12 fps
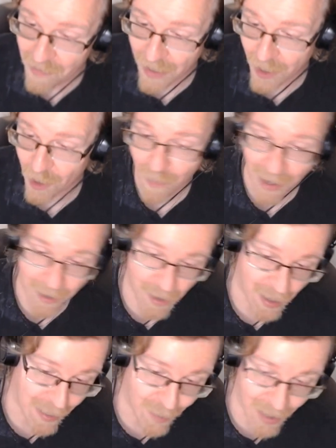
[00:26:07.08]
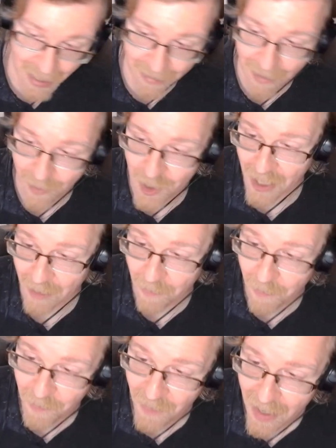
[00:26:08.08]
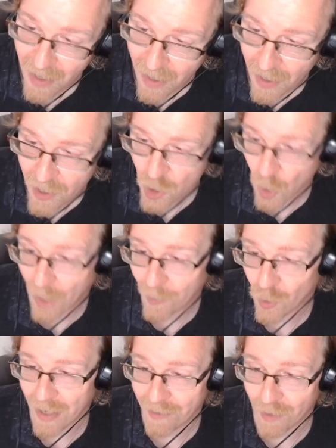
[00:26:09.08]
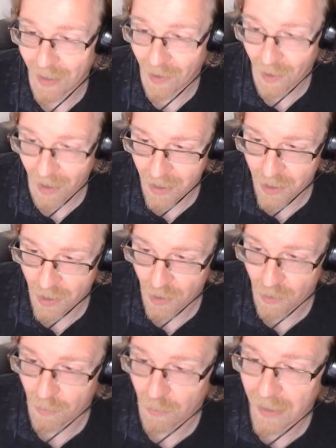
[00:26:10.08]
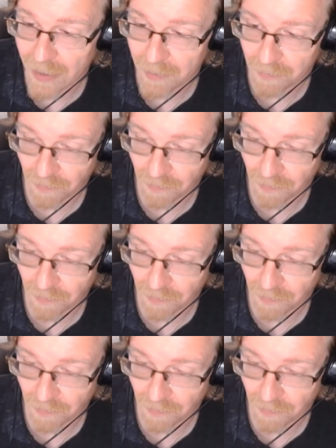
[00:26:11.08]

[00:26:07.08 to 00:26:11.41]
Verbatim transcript: in fiction better than anybody that I've ever seen. So I'm trying very hard to uh,